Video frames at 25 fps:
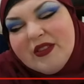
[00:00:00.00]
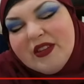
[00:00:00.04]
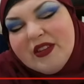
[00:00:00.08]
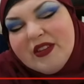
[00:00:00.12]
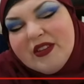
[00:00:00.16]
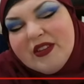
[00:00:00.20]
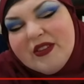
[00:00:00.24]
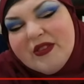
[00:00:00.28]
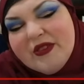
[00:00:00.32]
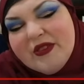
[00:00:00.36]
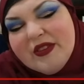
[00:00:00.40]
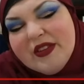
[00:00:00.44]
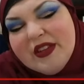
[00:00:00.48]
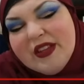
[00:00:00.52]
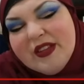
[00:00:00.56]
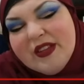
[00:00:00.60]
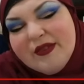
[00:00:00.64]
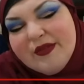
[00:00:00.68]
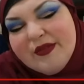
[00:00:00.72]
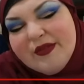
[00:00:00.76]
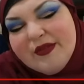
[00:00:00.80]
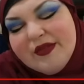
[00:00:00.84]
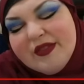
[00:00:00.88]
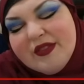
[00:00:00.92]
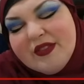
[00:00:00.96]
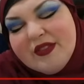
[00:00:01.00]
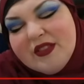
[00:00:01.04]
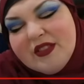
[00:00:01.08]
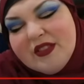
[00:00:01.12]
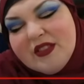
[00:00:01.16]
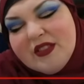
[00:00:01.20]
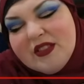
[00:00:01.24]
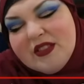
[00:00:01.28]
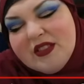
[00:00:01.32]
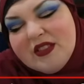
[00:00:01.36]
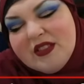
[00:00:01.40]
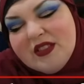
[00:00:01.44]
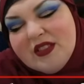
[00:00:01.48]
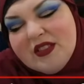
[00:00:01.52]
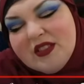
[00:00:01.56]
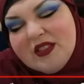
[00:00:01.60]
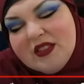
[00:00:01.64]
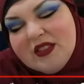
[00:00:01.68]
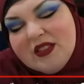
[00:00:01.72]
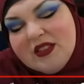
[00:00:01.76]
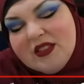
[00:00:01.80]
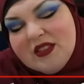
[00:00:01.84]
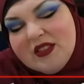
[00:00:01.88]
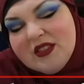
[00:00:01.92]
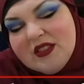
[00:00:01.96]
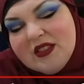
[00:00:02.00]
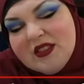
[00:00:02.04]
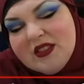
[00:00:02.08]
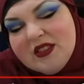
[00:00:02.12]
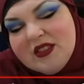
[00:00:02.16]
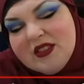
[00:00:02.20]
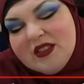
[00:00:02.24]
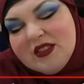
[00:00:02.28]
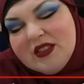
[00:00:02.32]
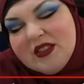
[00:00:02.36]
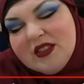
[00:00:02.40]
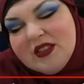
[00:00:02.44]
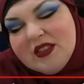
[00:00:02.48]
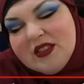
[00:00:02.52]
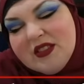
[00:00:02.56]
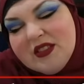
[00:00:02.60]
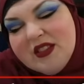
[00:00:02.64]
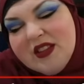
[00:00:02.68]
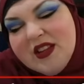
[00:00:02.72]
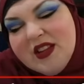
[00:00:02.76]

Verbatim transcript: Good grief. I